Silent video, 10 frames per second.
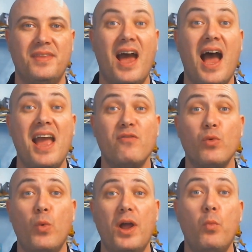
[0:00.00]
Hi
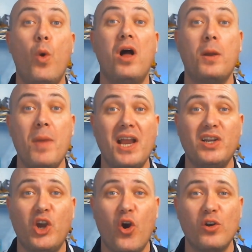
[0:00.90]
everyone, welcome back to
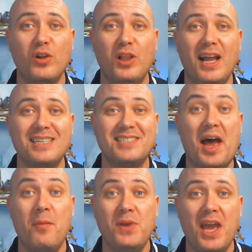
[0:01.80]
Card Collects.
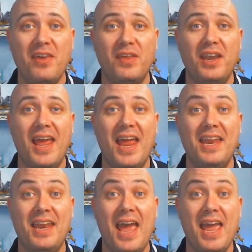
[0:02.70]
I'm Nathan, and
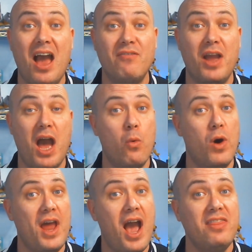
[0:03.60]
today I've got
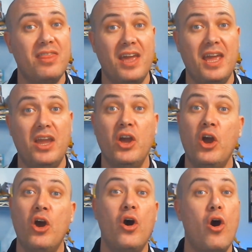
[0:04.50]
what I think
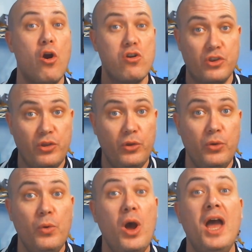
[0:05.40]
are
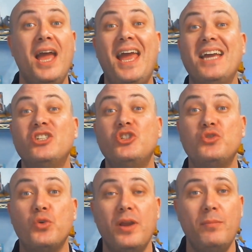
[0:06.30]
two
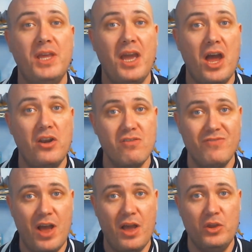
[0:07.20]
extremely
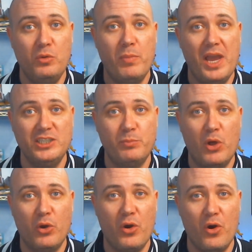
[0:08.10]
undervalued
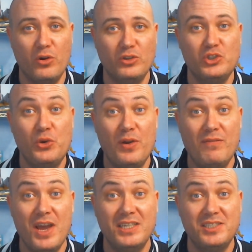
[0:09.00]
baseball cards to
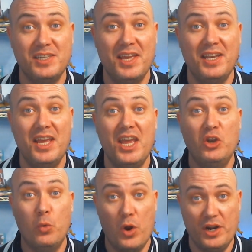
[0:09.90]
invest in in
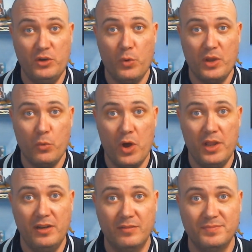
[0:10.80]
twenty twenty-one.